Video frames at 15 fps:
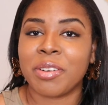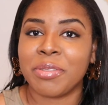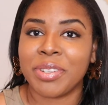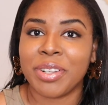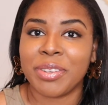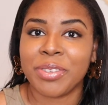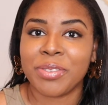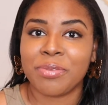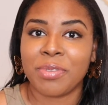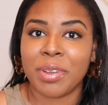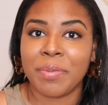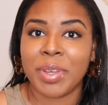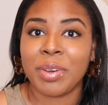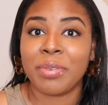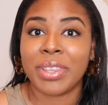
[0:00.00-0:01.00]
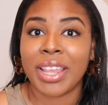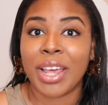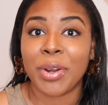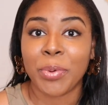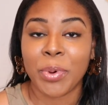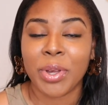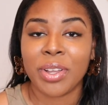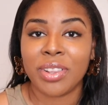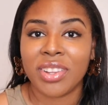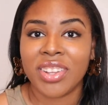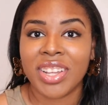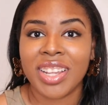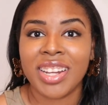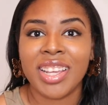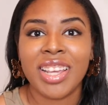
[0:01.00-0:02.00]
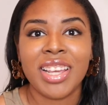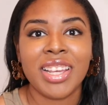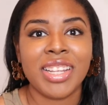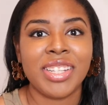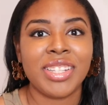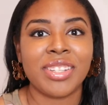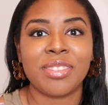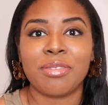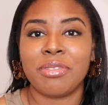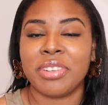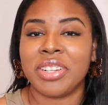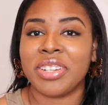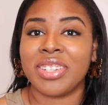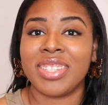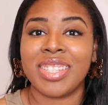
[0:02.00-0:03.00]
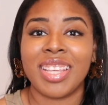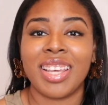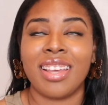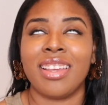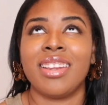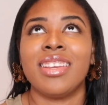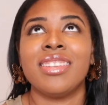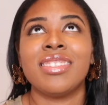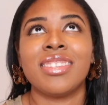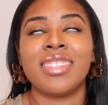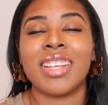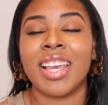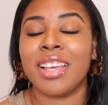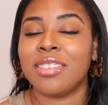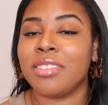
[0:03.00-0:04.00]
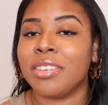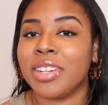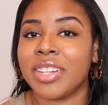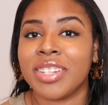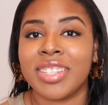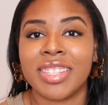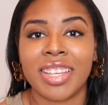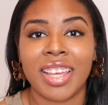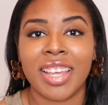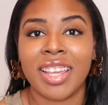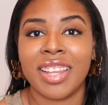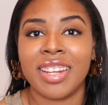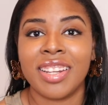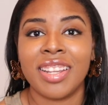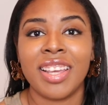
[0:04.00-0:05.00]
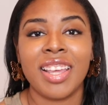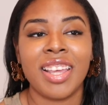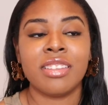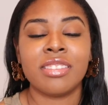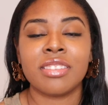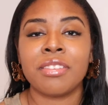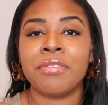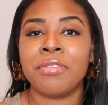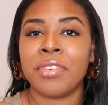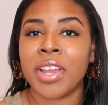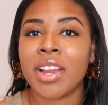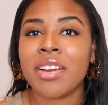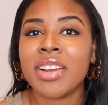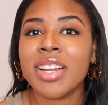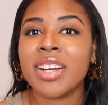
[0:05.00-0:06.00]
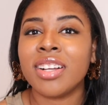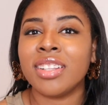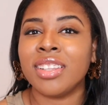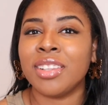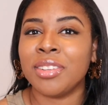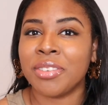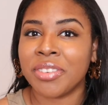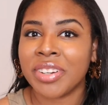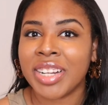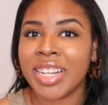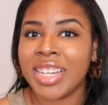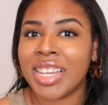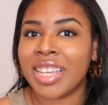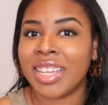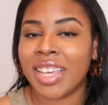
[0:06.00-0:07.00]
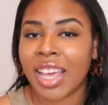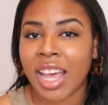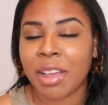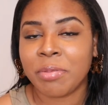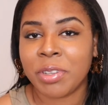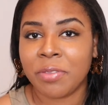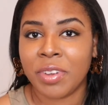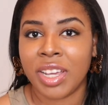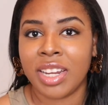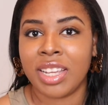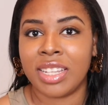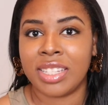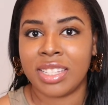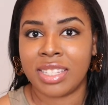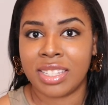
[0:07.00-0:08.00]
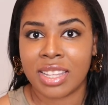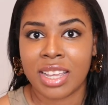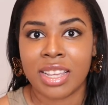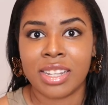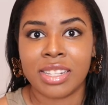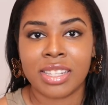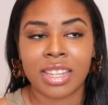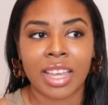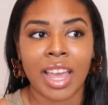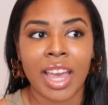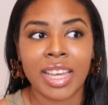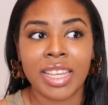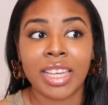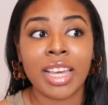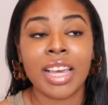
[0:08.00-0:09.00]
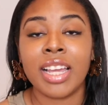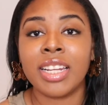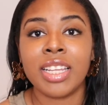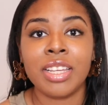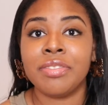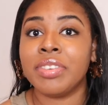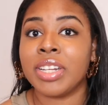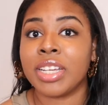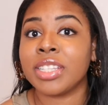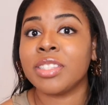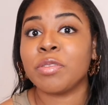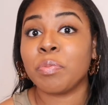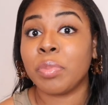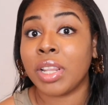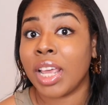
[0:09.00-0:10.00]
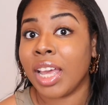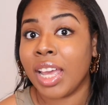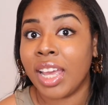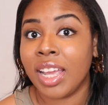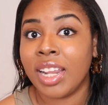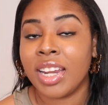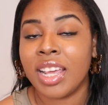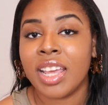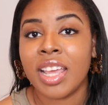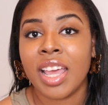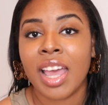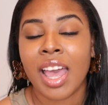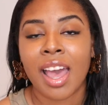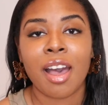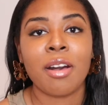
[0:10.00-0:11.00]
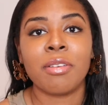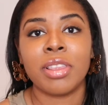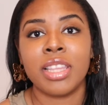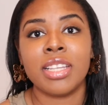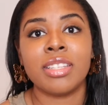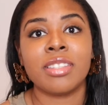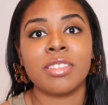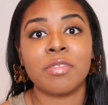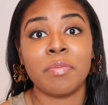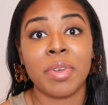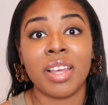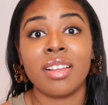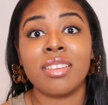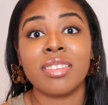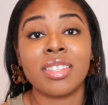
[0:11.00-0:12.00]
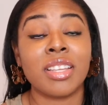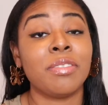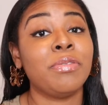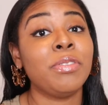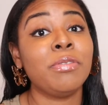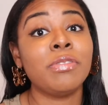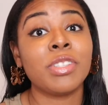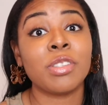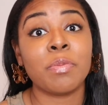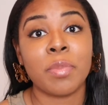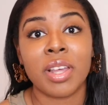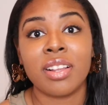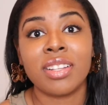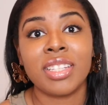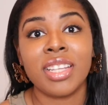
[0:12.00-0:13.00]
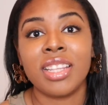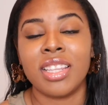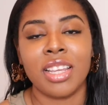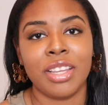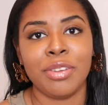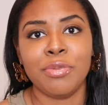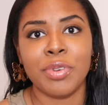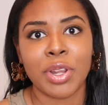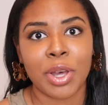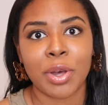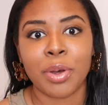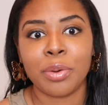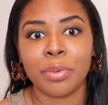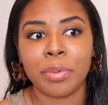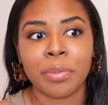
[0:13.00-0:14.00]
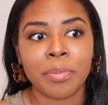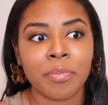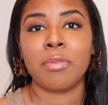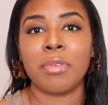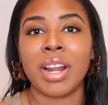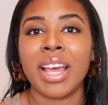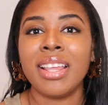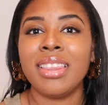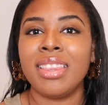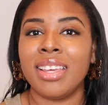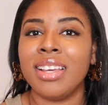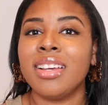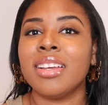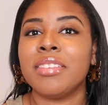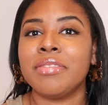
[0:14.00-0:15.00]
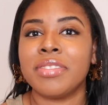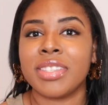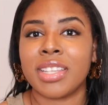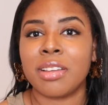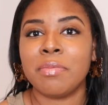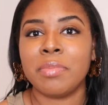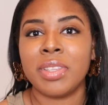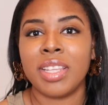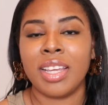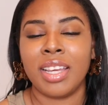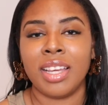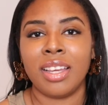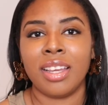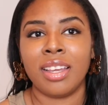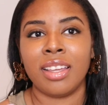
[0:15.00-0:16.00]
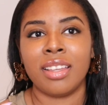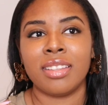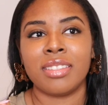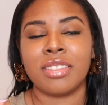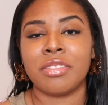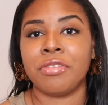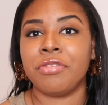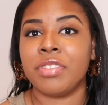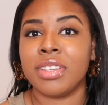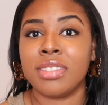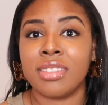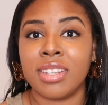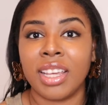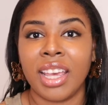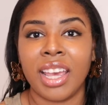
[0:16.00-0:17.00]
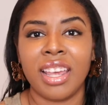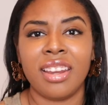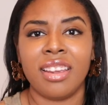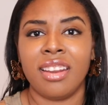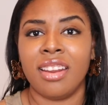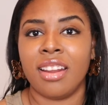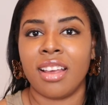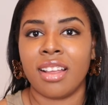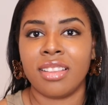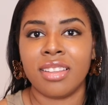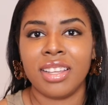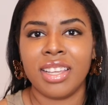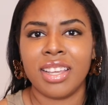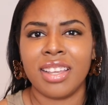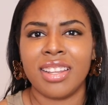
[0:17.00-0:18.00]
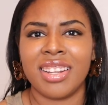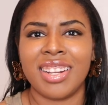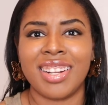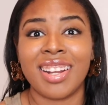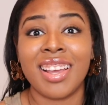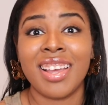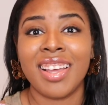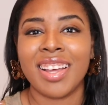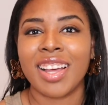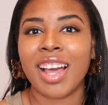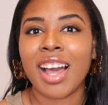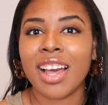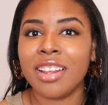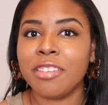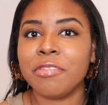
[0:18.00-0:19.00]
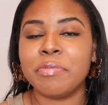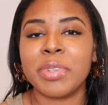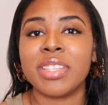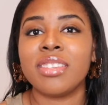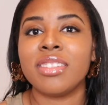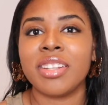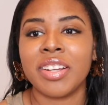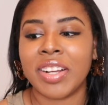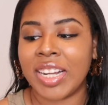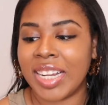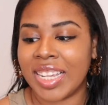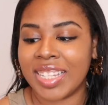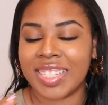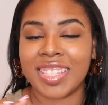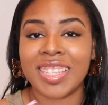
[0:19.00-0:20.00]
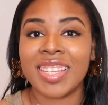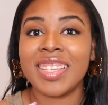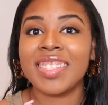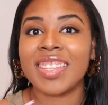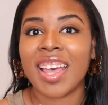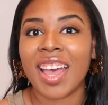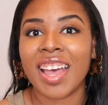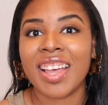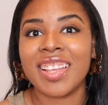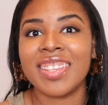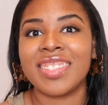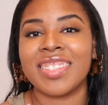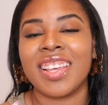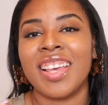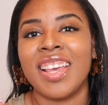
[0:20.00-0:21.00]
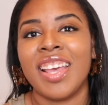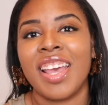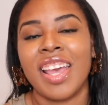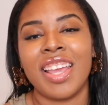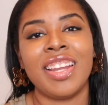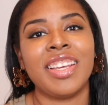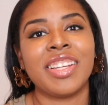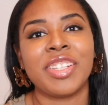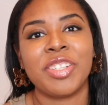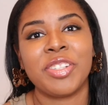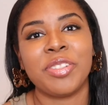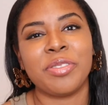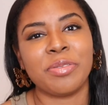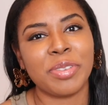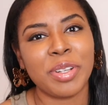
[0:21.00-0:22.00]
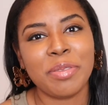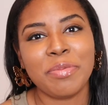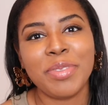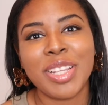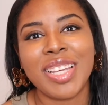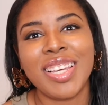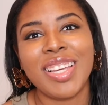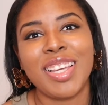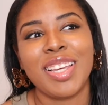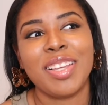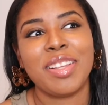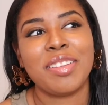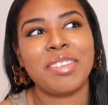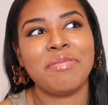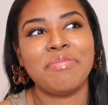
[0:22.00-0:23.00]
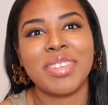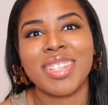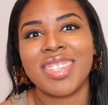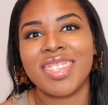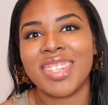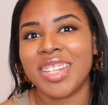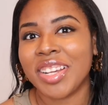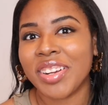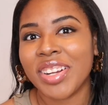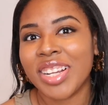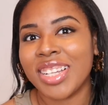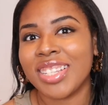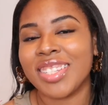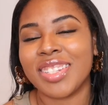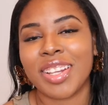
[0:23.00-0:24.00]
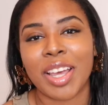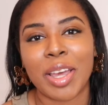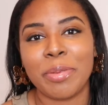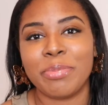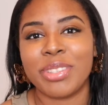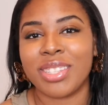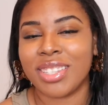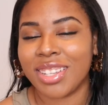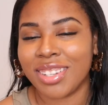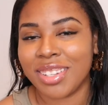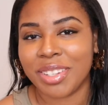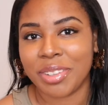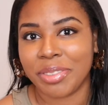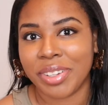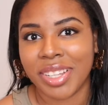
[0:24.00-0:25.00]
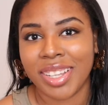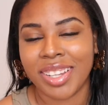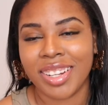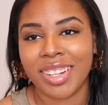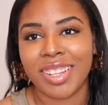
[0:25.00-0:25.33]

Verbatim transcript: I would go swimming with that oil on just on your skin. It stays on your skin. It's a very alluring and captivating scent. Like I can't even explain how this smells. If you smelled it, then you know. When I think of something sophisticated and elegant and kind of mysterious, this has an extremely mysterious type scent to it.